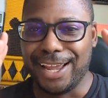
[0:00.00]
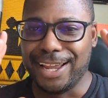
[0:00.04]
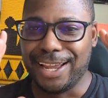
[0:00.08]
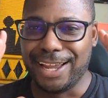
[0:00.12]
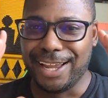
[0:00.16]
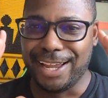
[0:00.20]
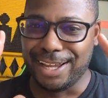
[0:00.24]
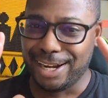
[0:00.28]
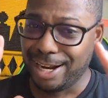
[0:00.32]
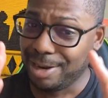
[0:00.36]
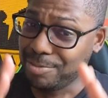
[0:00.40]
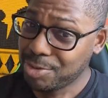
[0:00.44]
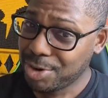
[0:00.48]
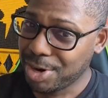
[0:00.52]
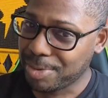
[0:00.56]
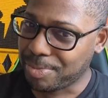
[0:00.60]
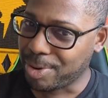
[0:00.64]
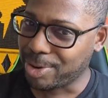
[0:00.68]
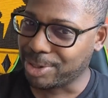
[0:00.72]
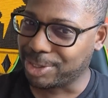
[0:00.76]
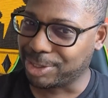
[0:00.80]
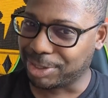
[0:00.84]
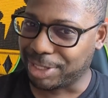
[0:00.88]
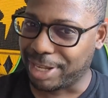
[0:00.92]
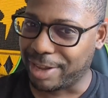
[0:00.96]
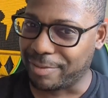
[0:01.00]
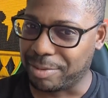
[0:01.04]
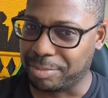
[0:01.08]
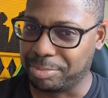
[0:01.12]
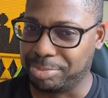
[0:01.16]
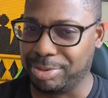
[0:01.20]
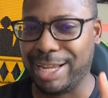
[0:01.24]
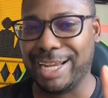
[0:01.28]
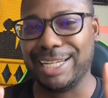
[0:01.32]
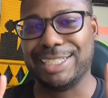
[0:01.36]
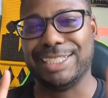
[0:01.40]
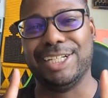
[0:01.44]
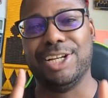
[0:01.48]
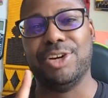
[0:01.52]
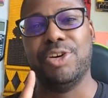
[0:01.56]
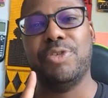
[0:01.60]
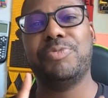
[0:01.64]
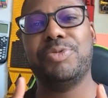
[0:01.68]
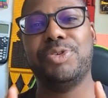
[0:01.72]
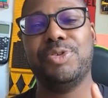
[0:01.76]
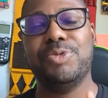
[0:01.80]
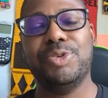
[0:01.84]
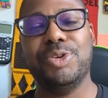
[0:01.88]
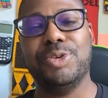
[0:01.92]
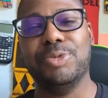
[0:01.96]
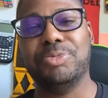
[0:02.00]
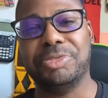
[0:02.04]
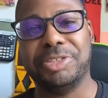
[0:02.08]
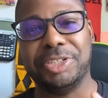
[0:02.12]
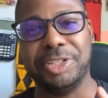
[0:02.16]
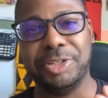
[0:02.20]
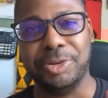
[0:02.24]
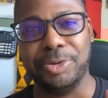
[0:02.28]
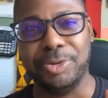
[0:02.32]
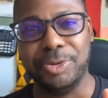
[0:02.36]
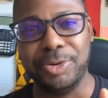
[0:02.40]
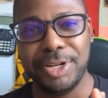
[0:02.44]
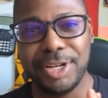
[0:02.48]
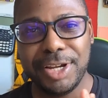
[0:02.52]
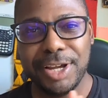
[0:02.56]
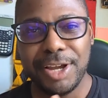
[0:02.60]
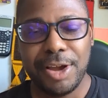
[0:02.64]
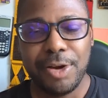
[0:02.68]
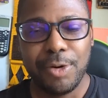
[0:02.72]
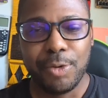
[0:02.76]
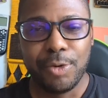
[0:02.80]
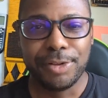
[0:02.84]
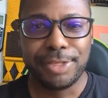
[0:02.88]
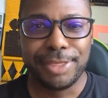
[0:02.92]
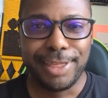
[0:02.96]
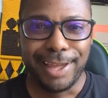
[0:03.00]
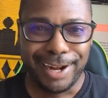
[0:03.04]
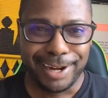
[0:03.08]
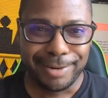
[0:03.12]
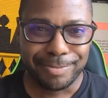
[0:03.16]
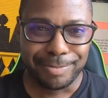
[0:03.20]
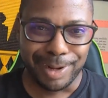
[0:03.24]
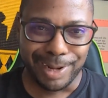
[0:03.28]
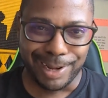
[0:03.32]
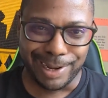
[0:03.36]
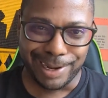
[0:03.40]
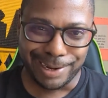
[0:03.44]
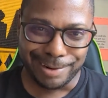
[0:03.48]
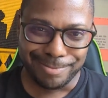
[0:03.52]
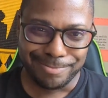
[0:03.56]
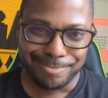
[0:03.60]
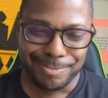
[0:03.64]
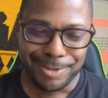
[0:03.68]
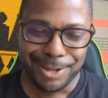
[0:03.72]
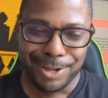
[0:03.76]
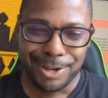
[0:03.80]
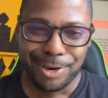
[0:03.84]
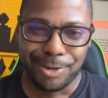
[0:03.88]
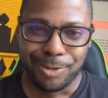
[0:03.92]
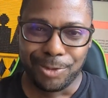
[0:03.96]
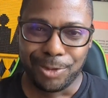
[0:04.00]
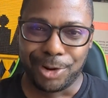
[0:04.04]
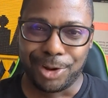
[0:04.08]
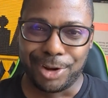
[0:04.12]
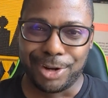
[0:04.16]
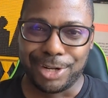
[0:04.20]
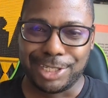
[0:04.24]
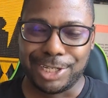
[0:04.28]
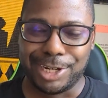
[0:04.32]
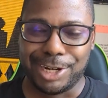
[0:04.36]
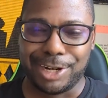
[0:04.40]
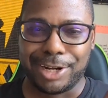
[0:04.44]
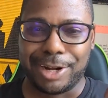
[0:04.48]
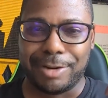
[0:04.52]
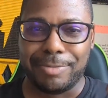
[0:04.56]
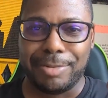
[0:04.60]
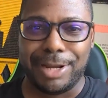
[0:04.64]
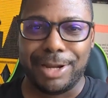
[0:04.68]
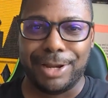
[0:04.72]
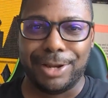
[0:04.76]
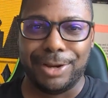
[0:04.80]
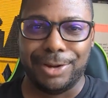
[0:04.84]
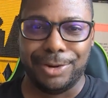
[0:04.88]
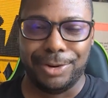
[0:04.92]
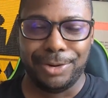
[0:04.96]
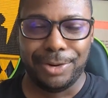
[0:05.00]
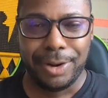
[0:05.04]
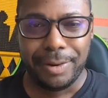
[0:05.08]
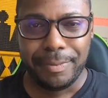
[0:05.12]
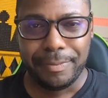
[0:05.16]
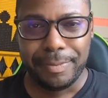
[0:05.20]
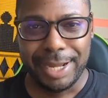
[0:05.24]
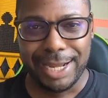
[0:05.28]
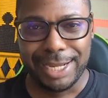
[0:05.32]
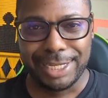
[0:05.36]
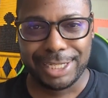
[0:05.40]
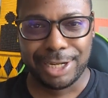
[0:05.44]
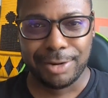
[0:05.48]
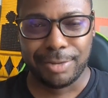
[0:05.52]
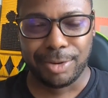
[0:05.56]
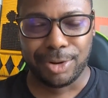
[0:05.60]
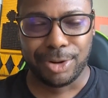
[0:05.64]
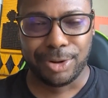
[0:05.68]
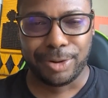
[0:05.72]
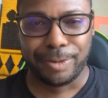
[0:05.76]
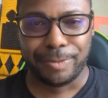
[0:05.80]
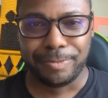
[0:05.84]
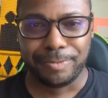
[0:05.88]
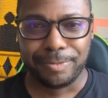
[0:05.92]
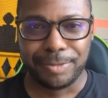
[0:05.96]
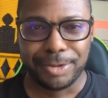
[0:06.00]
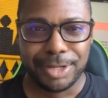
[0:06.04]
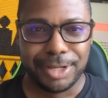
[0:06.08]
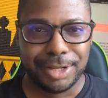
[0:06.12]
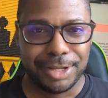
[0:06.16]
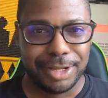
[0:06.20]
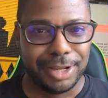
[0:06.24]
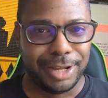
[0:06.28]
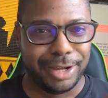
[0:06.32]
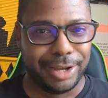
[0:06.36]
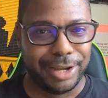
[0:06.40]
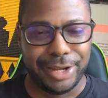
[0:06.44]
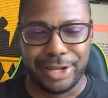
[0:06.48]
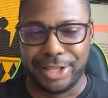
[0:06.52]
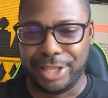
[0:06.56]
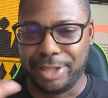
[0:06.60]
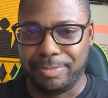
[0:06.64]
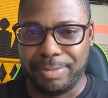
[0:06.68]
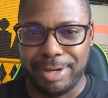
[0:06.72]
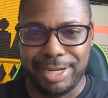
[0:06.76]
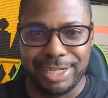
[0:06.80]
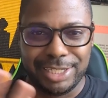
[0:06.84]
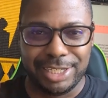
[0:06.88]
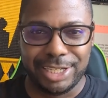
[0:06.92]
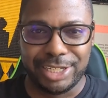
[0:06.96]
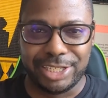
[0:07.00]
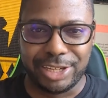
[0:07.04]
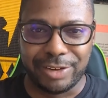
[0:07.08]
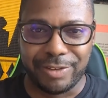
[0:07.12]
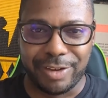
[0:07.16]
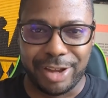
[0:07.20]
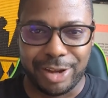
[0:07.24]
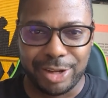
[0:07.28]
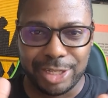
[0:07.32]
And I'm going to personally have a blast, and I hope you do too. With that in mind, we're going to talk about basketball, the basics of how